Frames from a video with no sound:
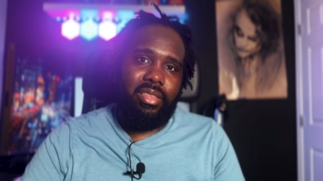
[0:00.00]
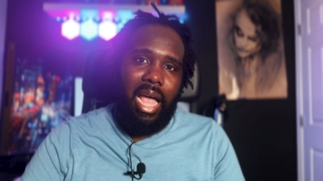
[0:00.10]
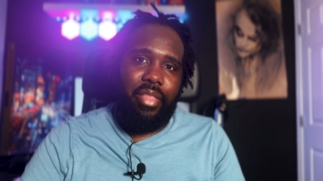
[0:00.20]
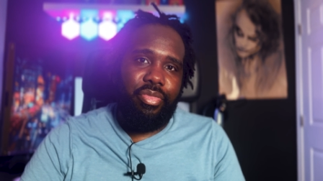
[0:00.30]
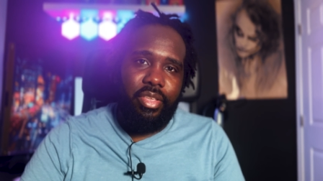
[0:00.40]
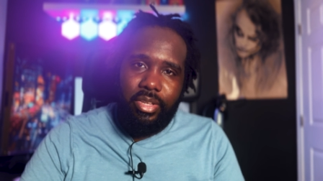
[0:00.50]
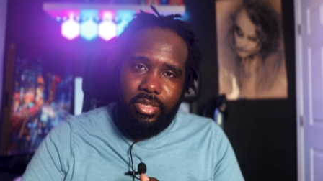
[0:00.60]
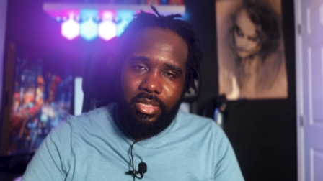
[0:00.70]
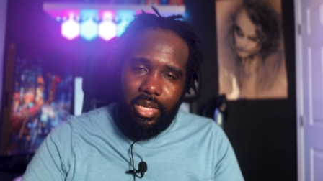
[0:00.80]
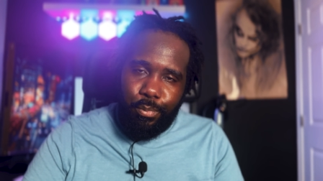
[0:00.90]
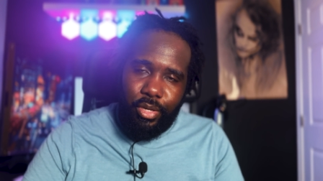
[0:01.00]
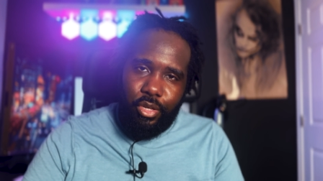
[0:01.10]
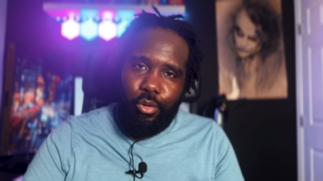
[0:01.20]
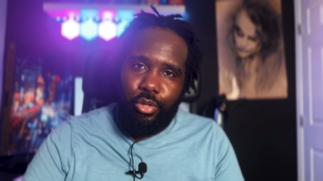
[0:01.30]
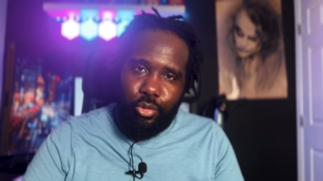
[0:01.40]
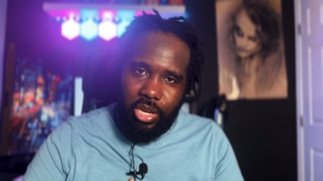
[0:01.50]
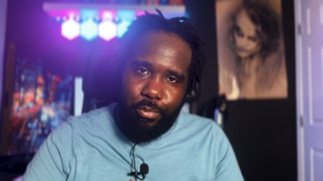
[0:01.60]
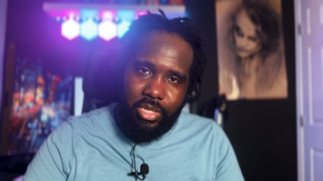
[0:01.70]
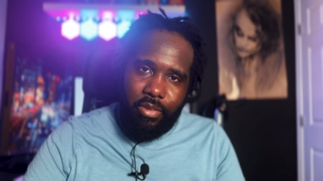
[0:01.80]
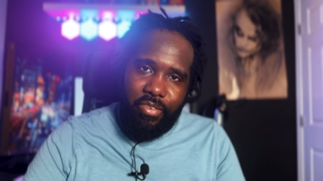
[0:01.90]
that the CPU was
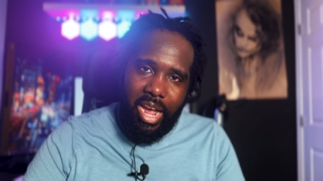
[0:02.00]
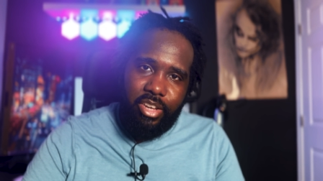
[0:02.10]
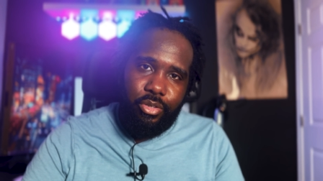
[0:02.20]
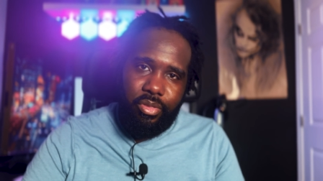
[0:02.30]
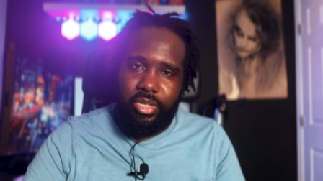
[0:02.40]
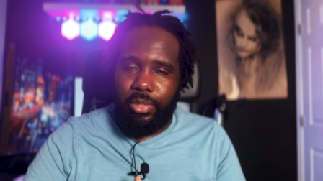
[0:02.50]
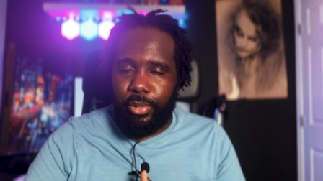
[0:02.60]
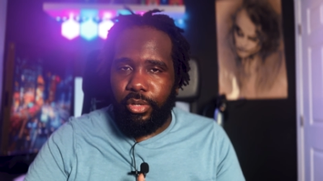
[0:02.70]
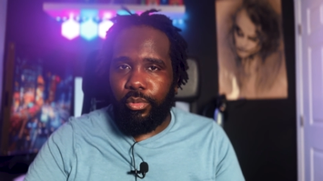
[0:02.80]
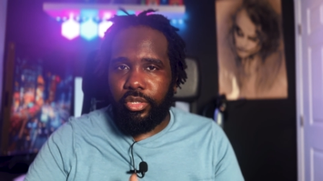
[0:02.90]
20% faster and the GPU was